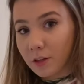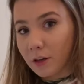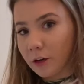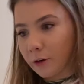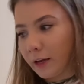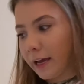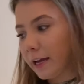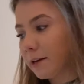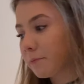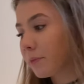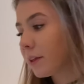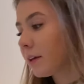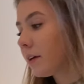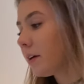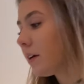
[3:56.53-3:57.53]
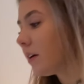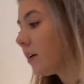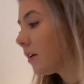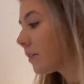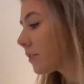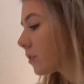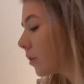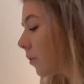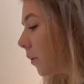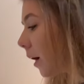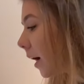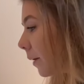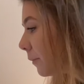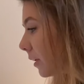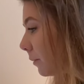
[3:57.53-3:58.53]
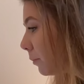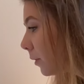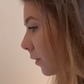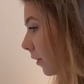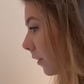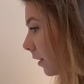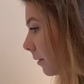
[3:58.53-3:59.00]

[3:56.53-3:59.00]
Okay? So I'm going to put on the